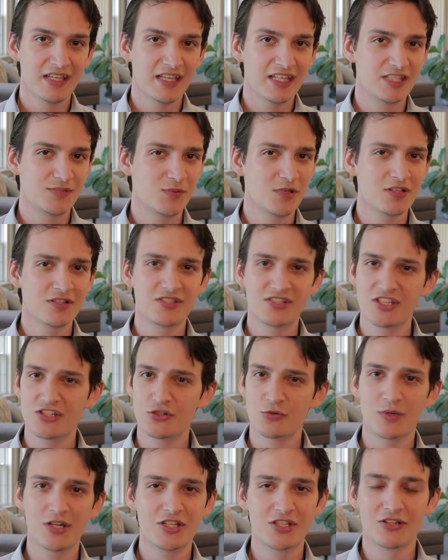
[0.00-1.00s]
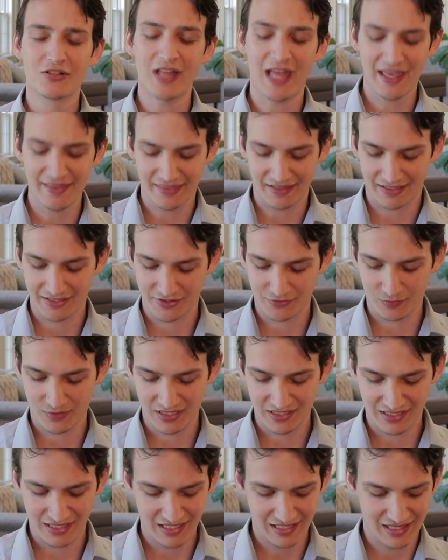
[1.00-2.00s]
It's pure situational ethics.
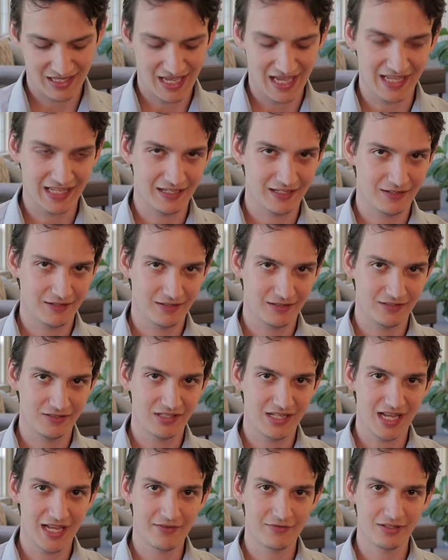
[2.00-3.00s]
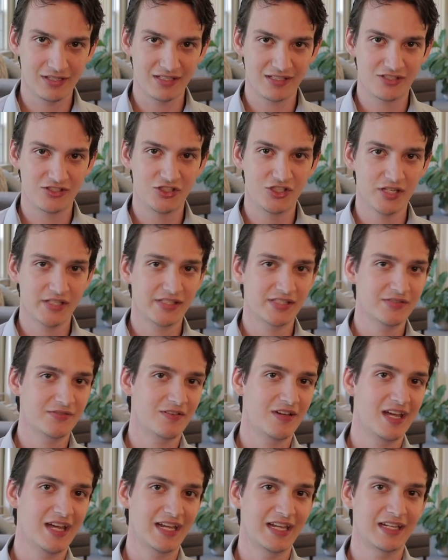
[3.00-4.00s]
We see that David is
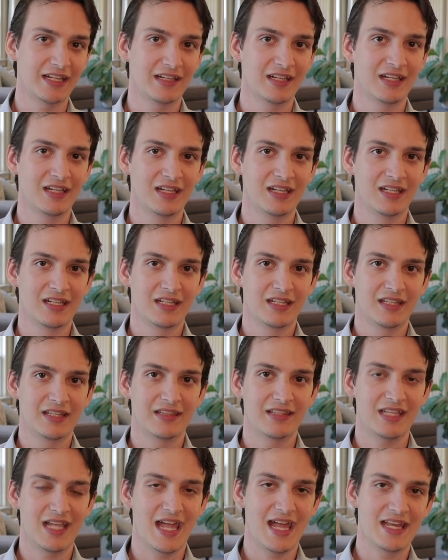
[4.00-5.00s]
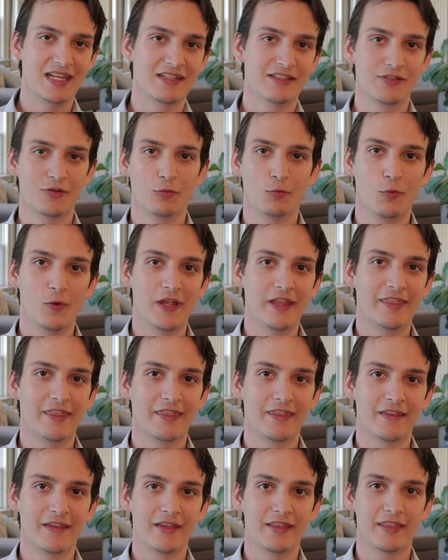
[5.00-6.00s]
justifying the end
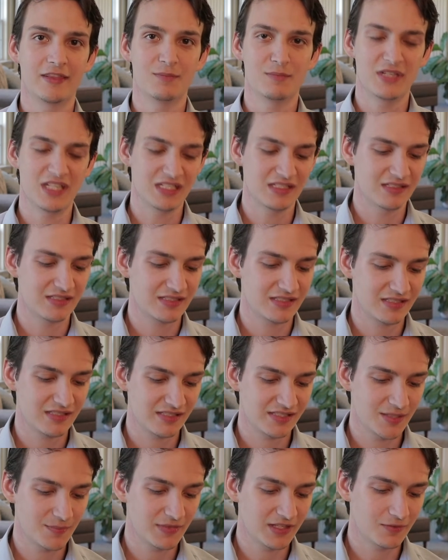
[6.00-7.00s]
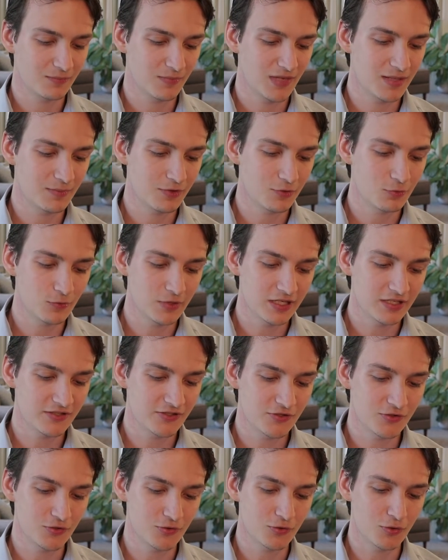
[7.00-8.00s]
with the means, something maybe we
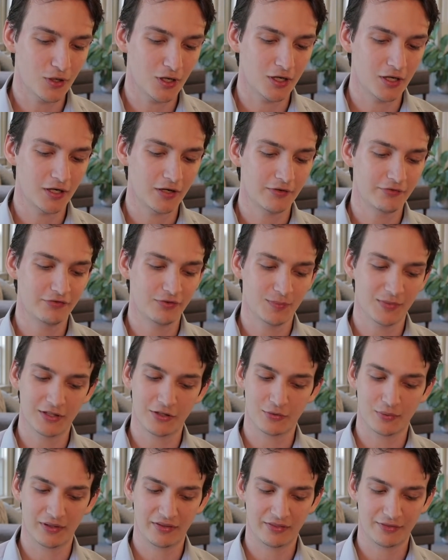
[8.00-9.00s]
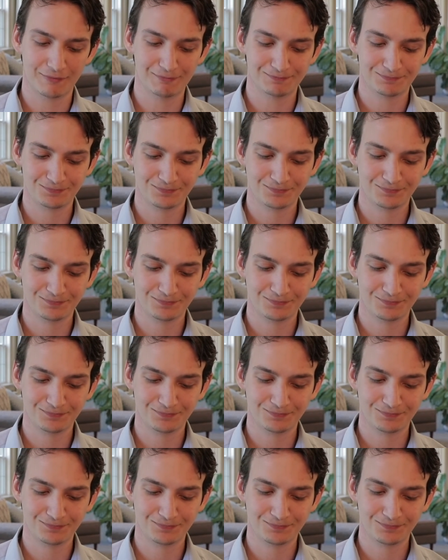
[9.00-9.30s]
too are familiar with.